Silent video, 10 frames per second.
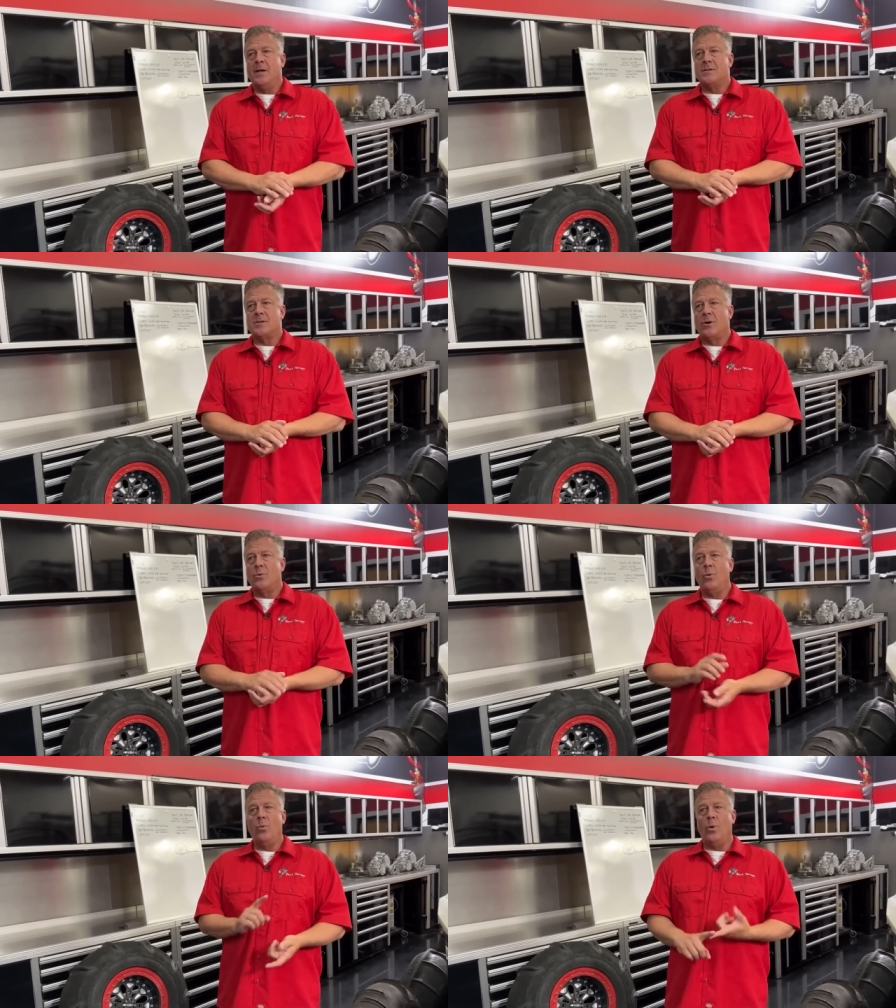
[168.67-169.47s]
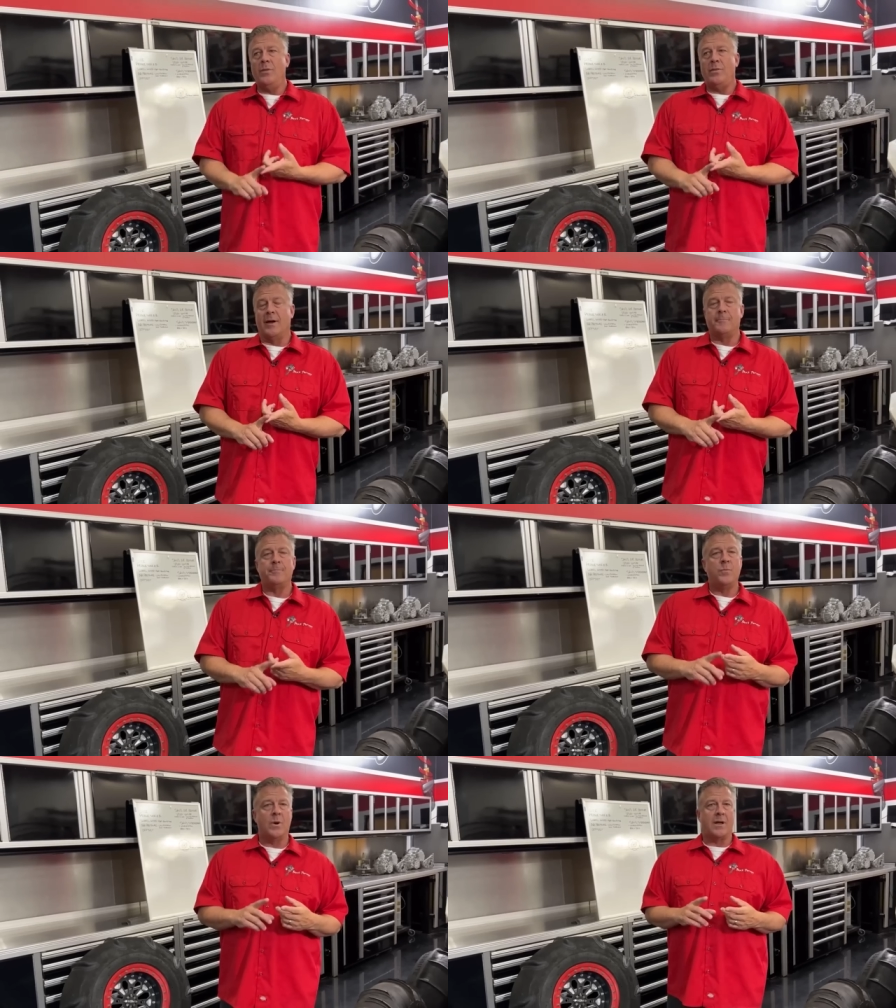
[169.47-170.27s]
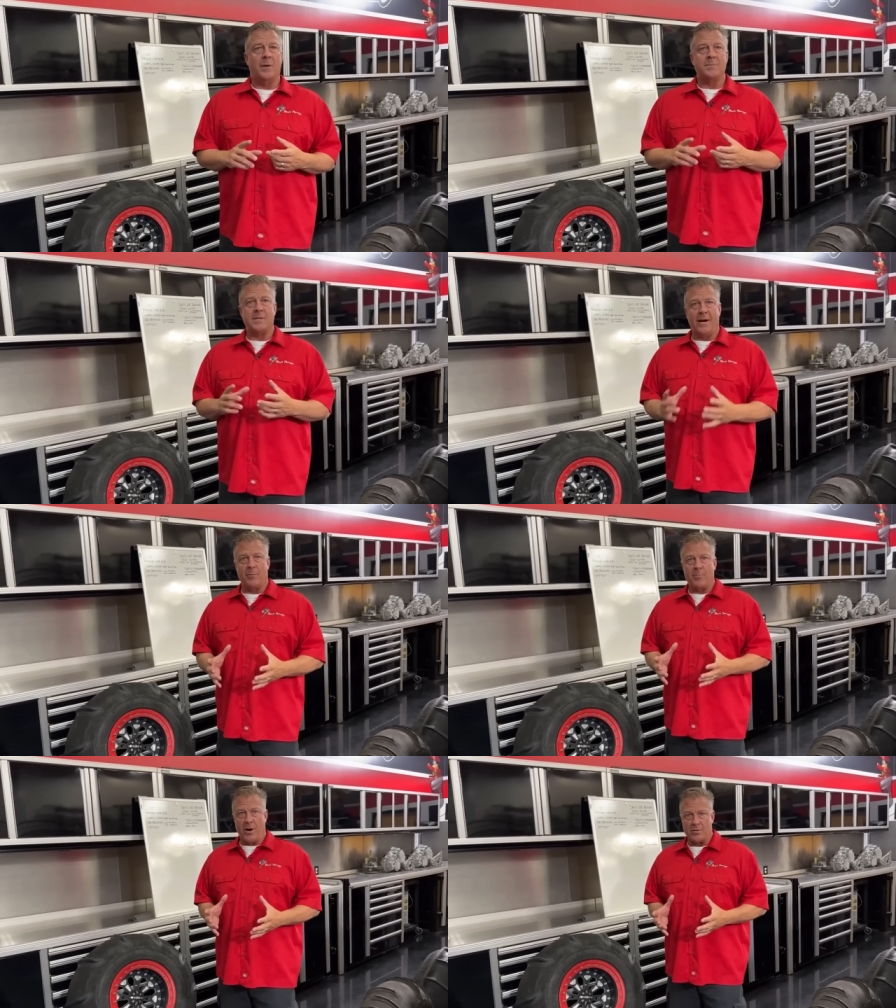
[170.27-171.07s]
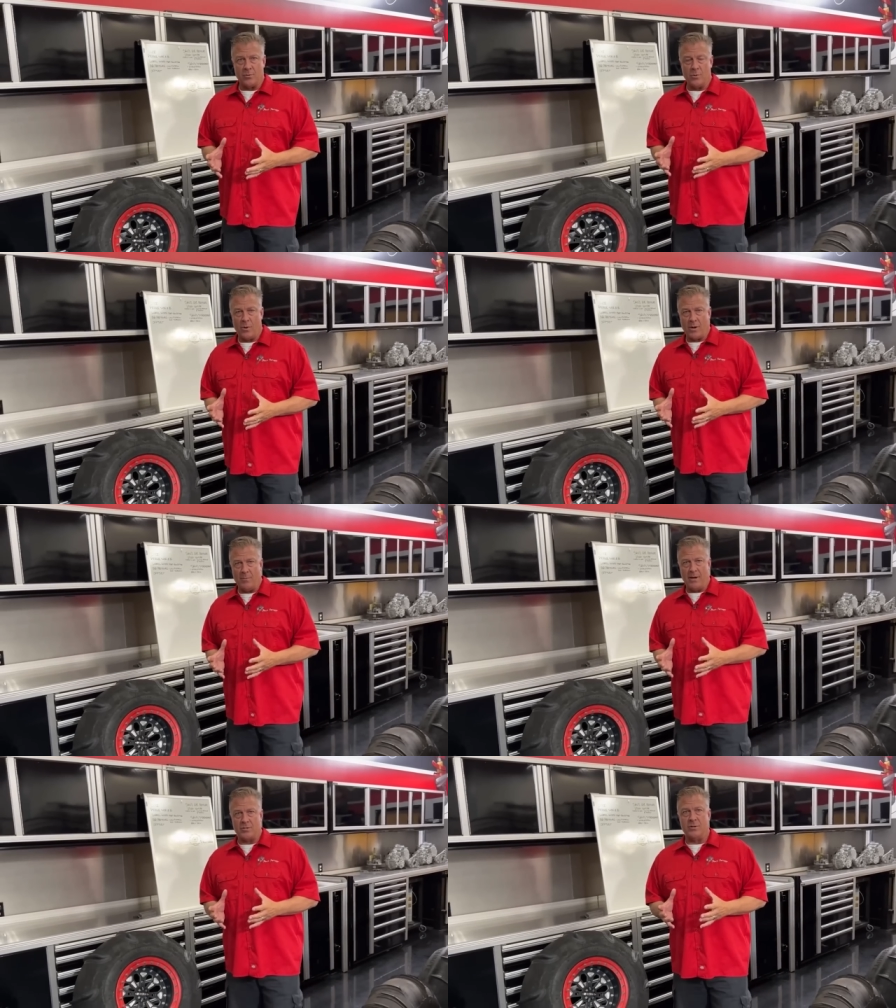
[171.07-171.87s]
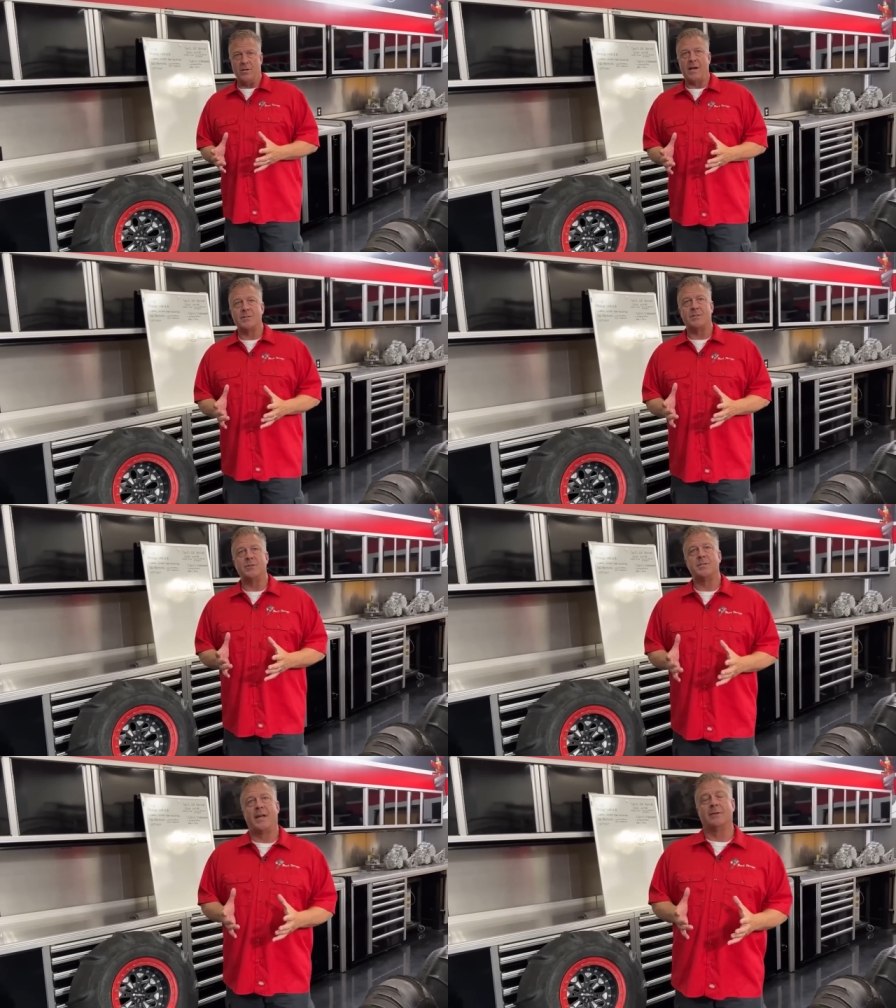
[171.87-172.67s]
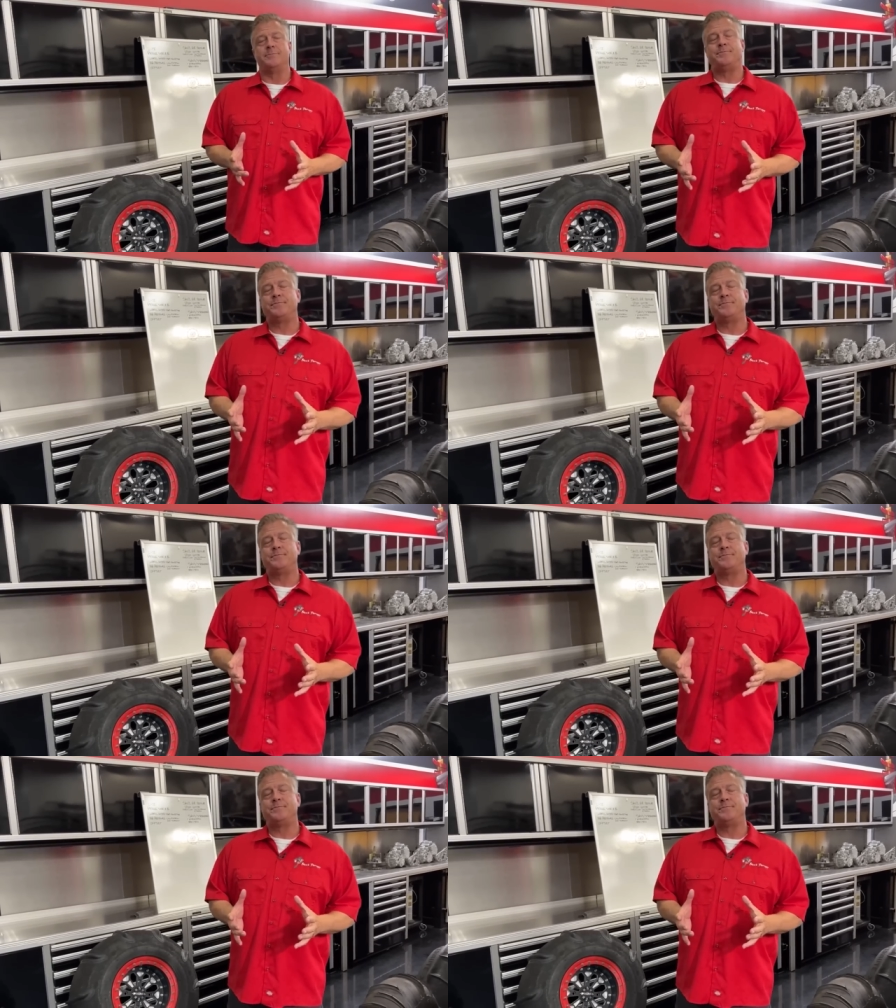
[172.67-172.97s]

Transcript: So one thing, when it comes to air pressure, we want to make sure that you guys understand.